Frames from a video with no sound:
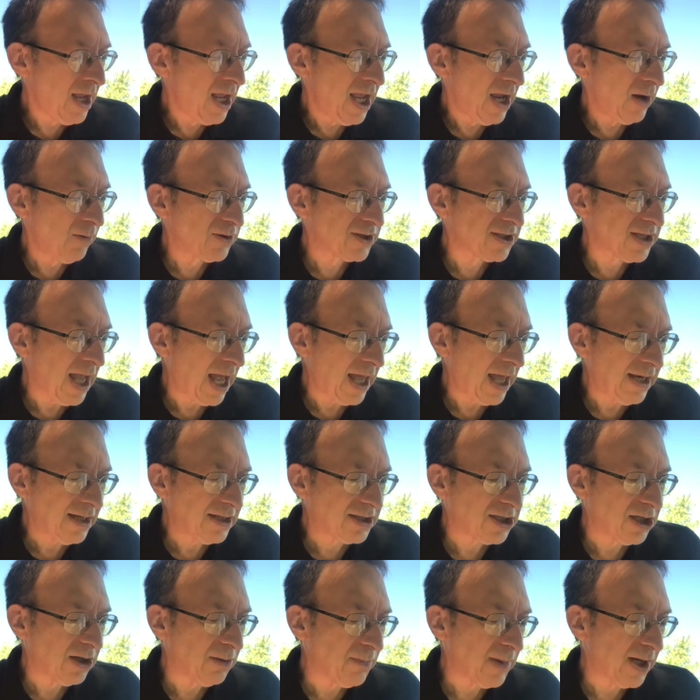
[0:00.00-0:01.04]
It was not
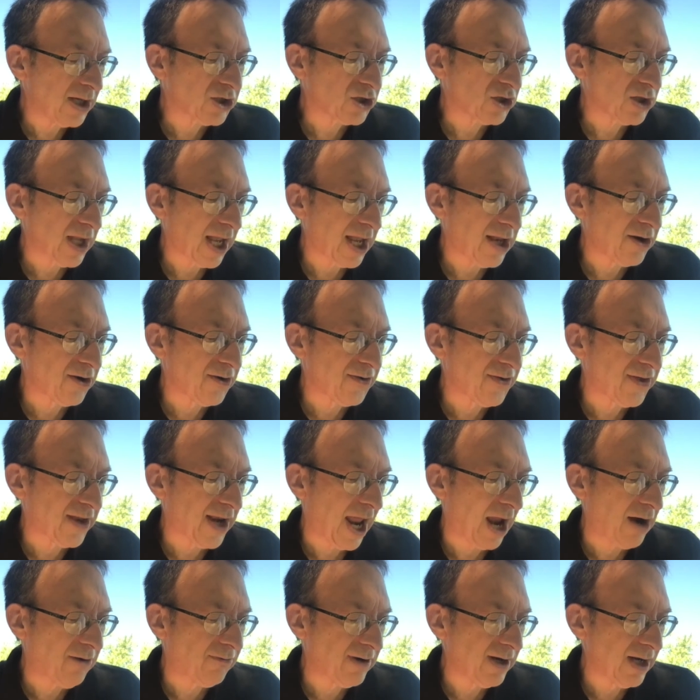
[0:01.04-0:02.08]
until much later that
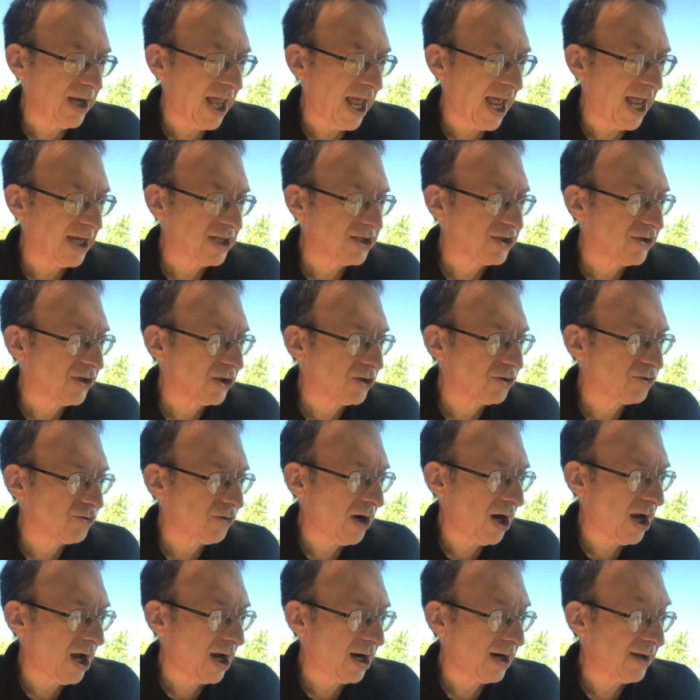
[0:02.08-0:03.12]
I realized the
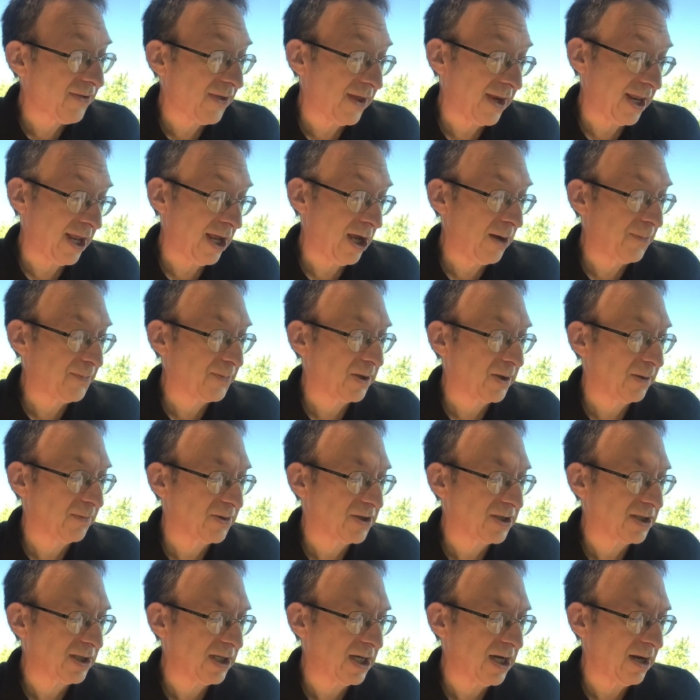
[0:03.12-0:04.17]
drug that helped him
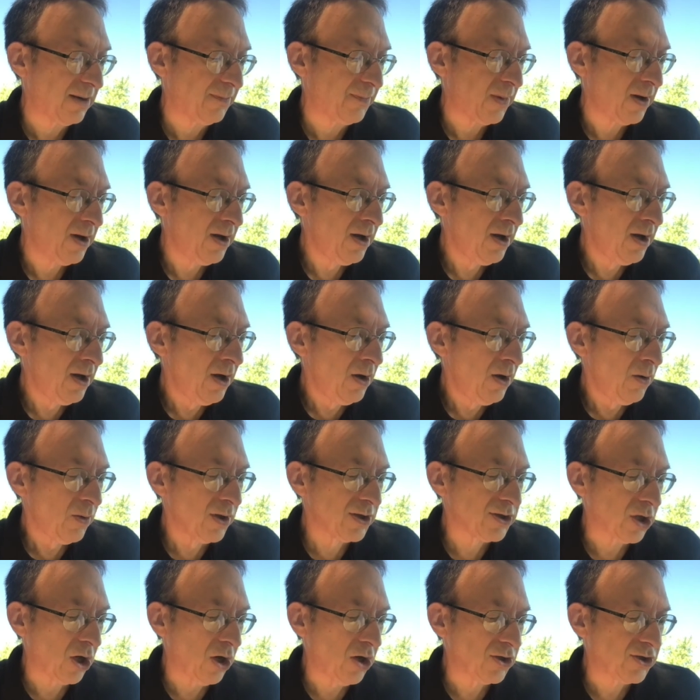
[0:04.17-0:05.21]
sleep
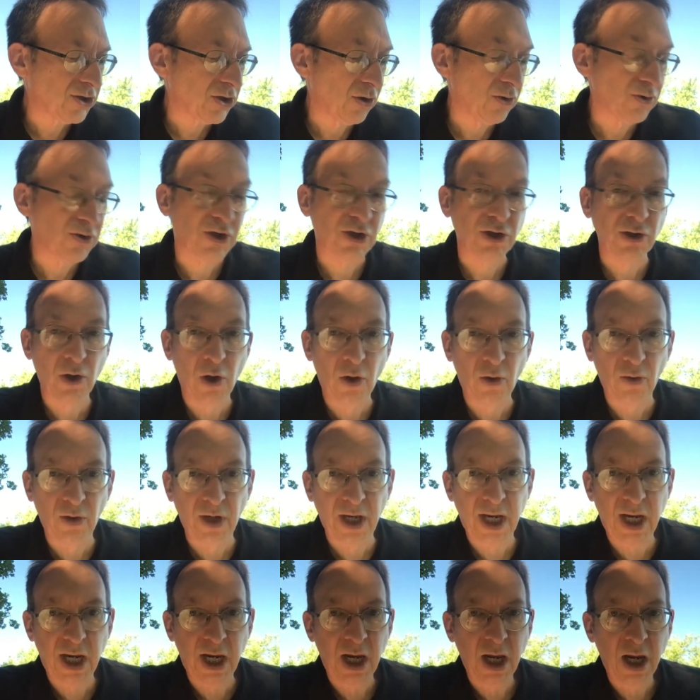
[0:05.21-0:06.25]
was also
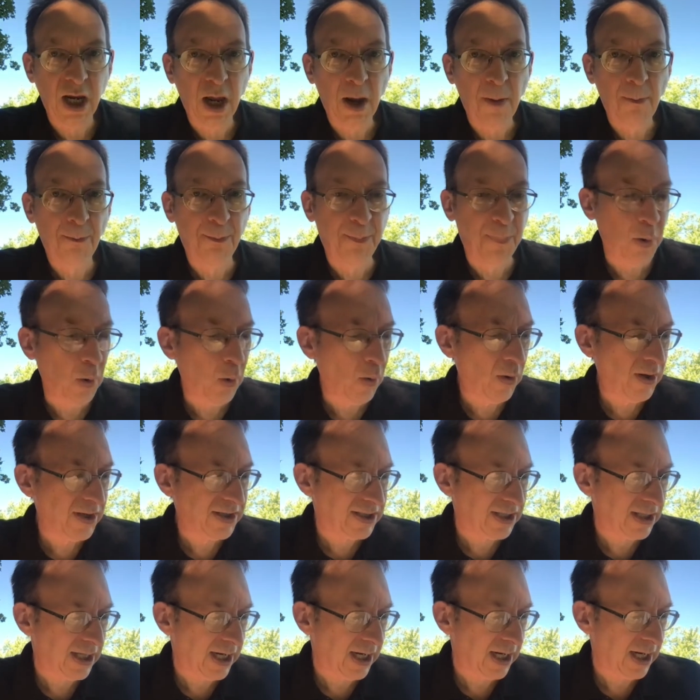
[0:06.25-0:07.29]
slowly
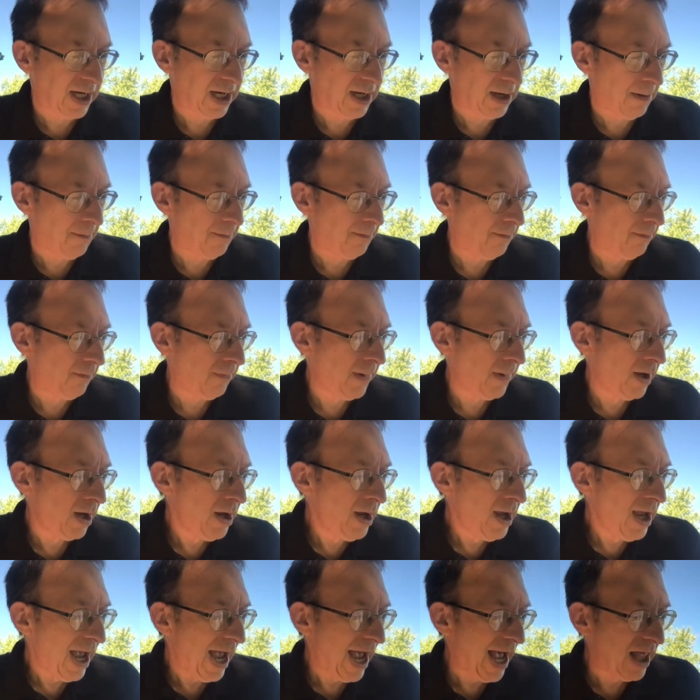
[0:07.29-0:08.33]
poisoning him.
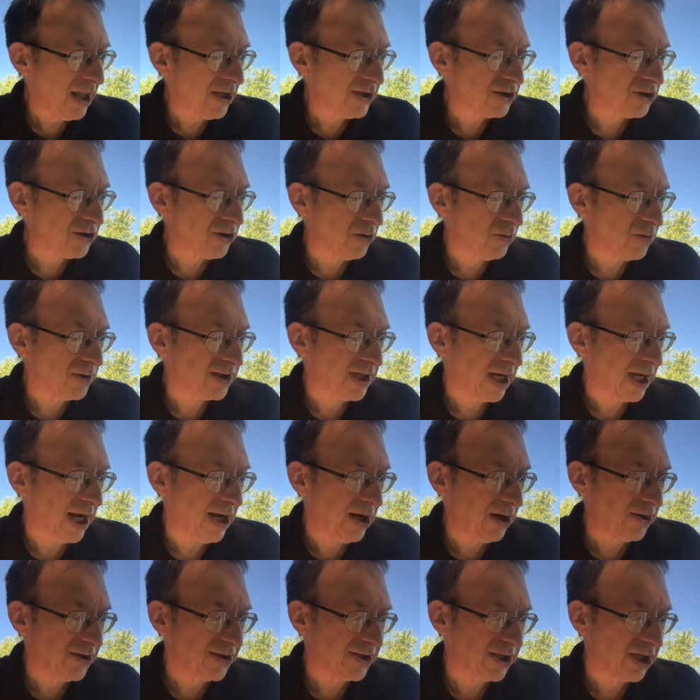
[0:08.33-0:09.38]
Alistair was
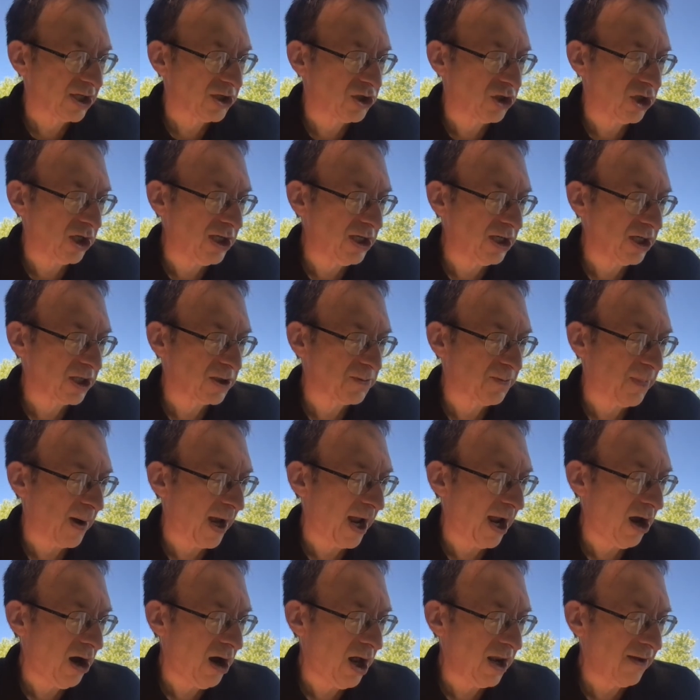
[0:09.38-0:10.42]
hailed as a genius by
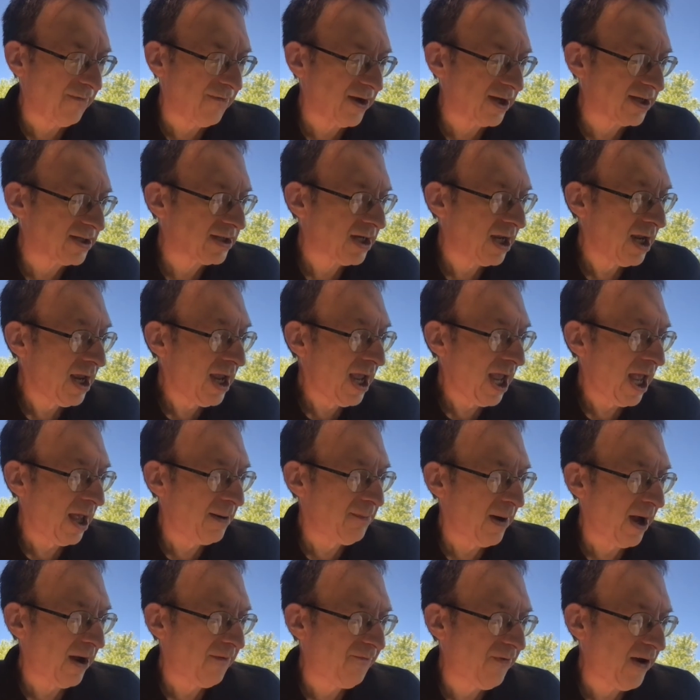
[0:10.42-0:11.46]
all of us, and
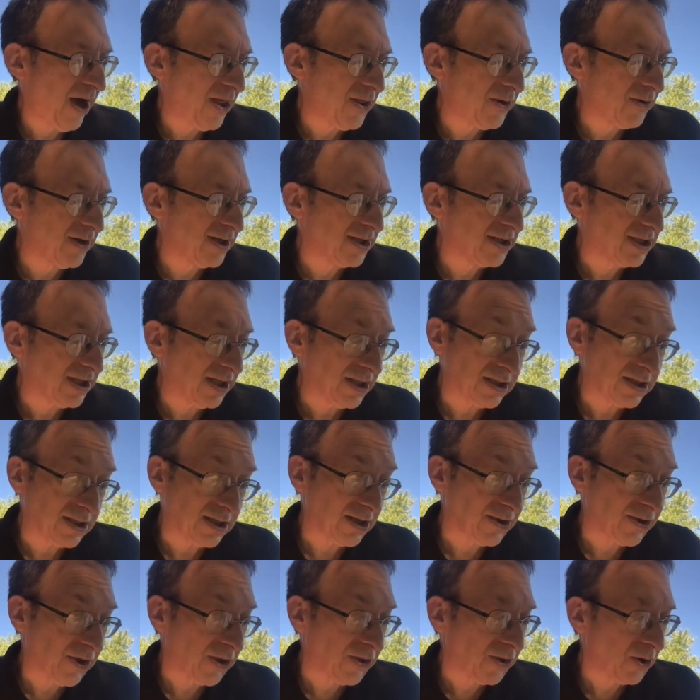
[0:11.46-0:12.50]
my father
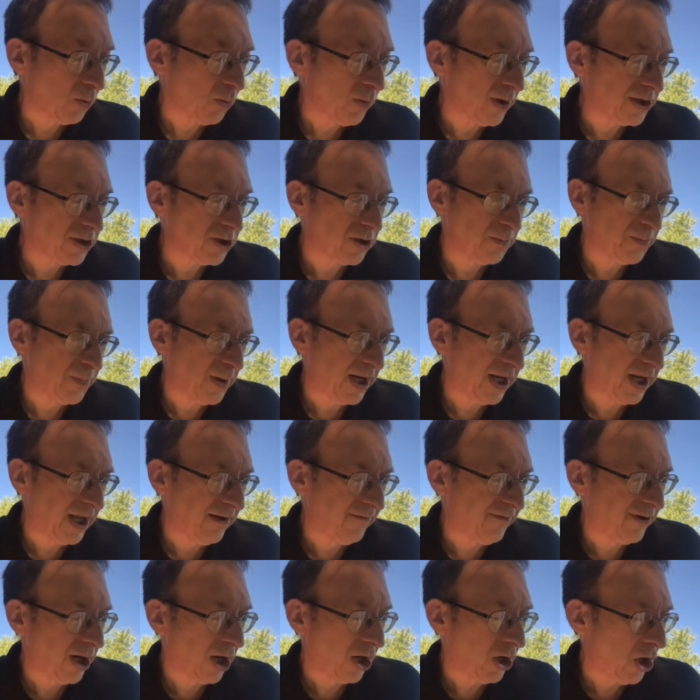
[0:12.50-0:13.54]
insisted that the wizard be
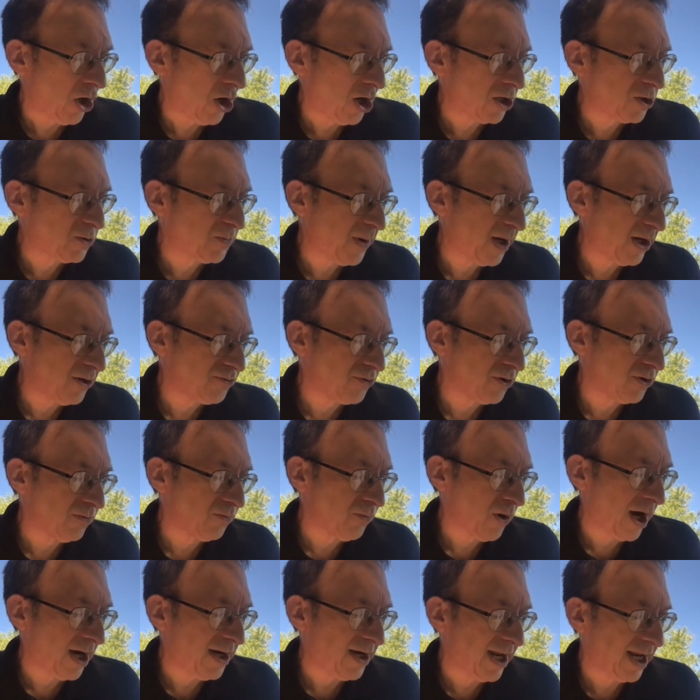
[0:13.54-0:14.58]
given a large bedroom
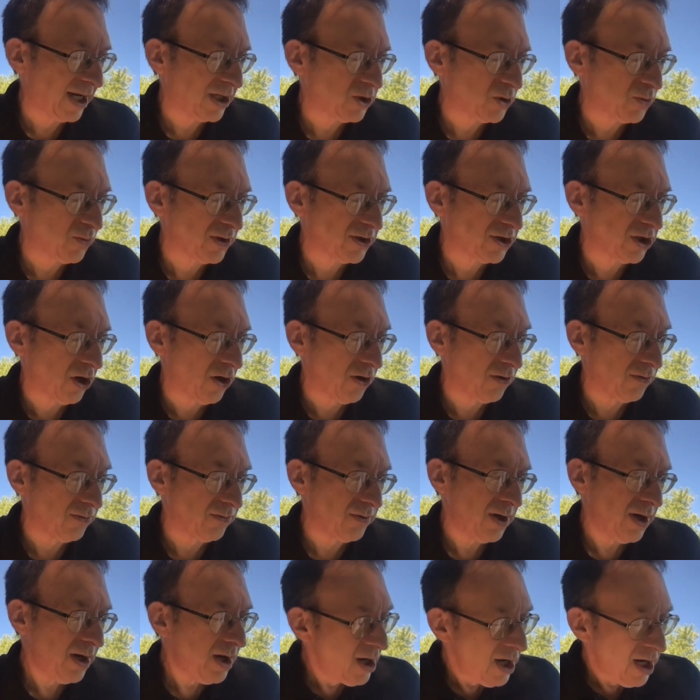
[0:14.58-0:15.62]
right next to his
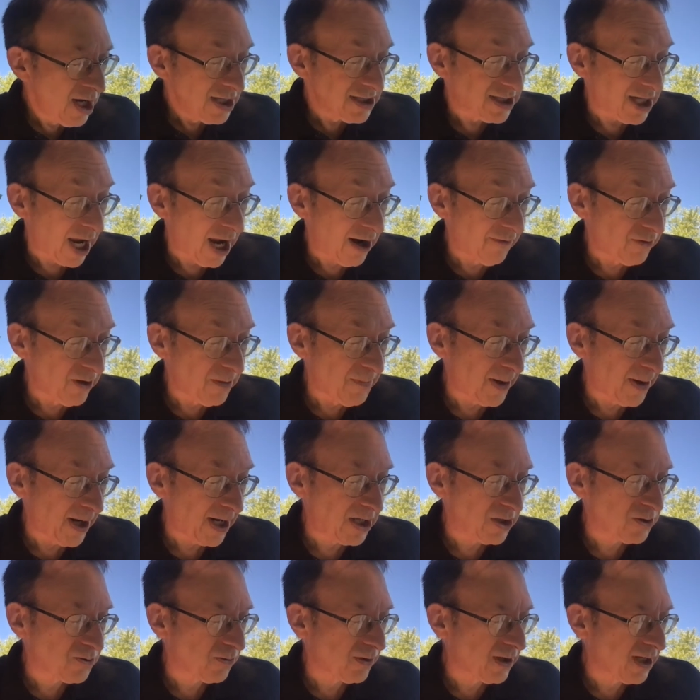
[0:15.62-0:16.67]
own. To
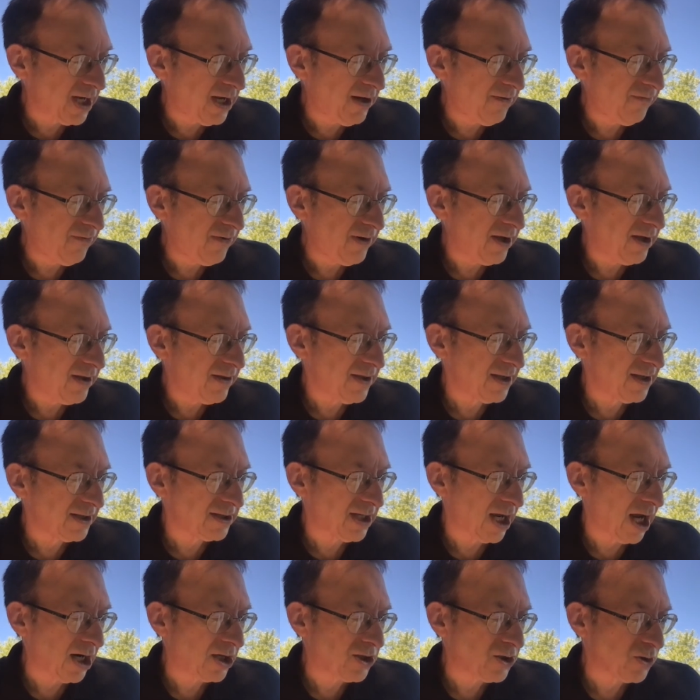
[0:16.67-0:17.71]
everybody's relief, the
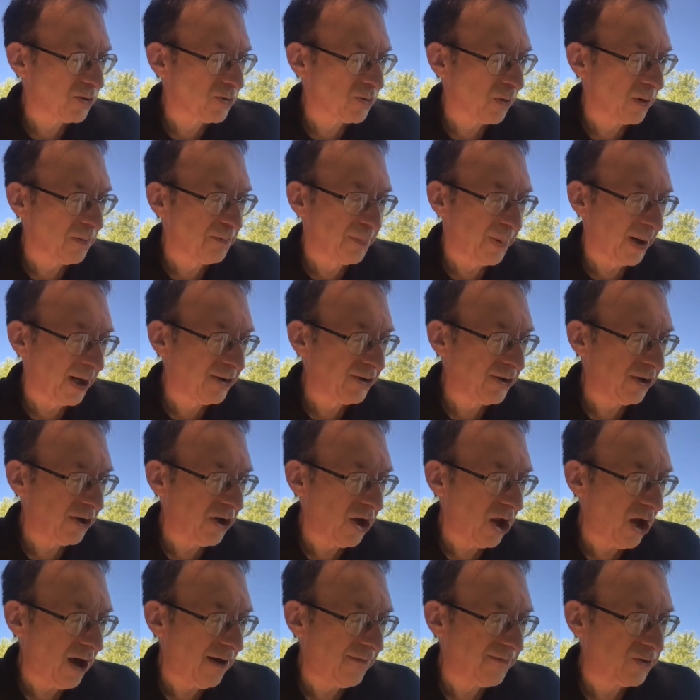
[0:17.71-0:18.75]
doctors were bundled
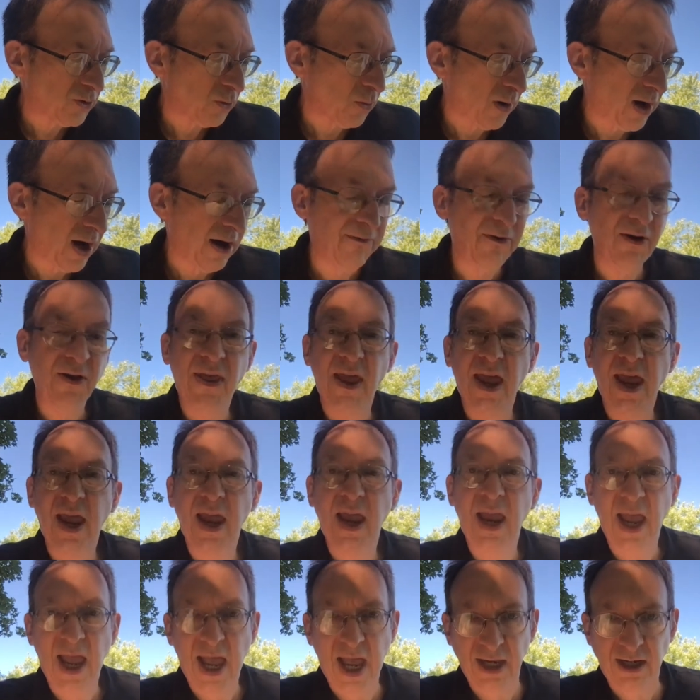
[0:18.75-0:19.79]
off to wherever they
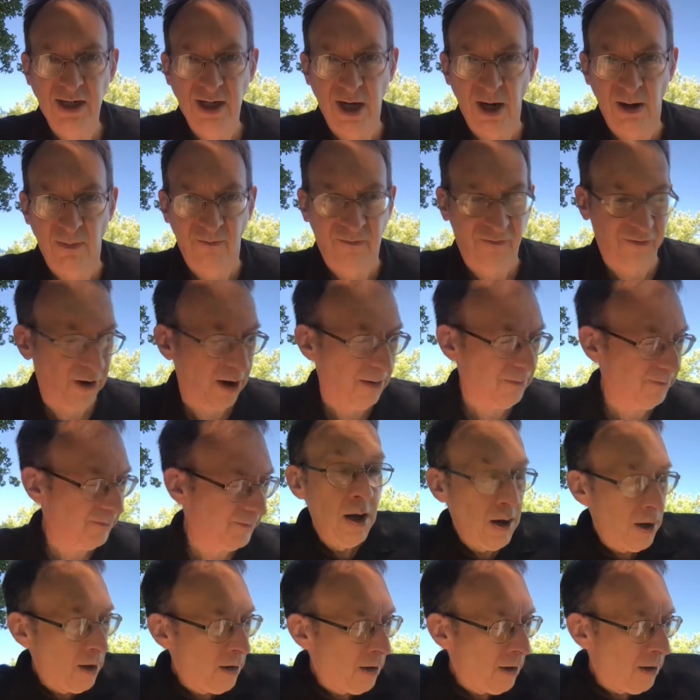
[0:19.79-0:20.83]
had come from.
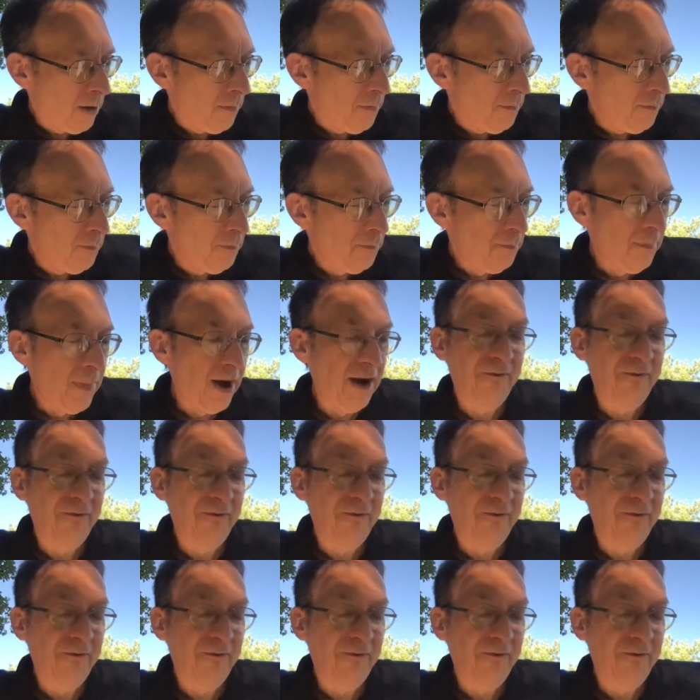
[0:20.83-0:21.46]
My